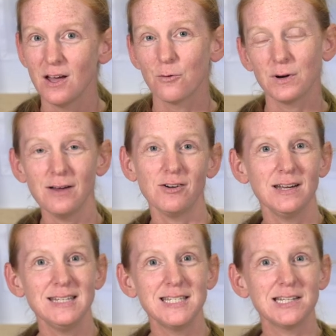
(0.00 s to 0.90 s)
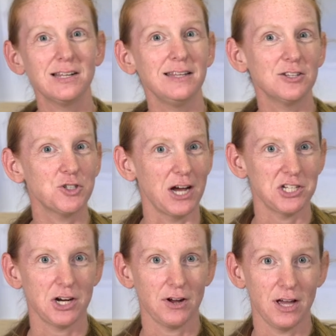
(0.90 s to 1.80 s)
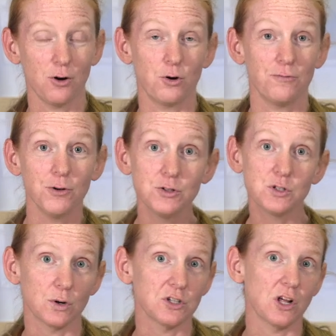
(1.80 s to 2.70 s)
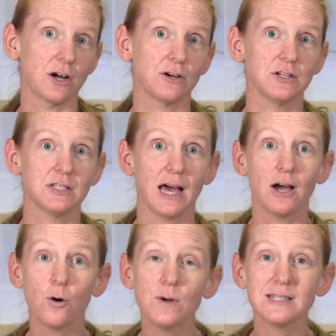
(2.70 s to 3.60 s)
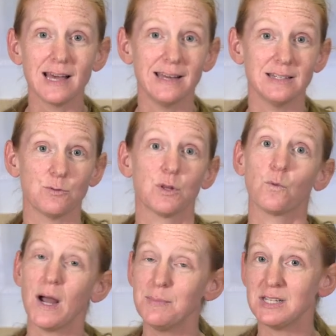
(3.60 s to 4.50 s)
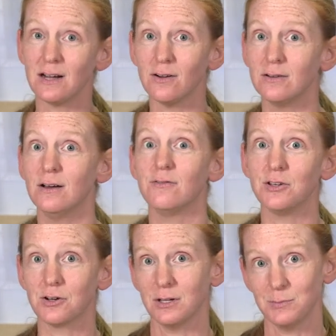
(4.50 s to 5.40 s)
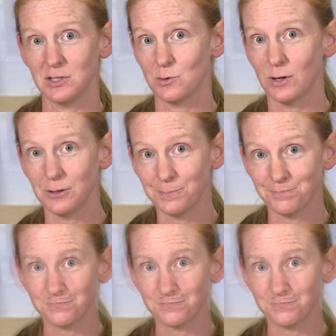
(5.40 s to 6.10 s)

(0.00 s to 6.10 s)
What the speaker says: Whenever I need to clean the trash area or food storage lockers, I always end with a wipe down of eucalyptus oil.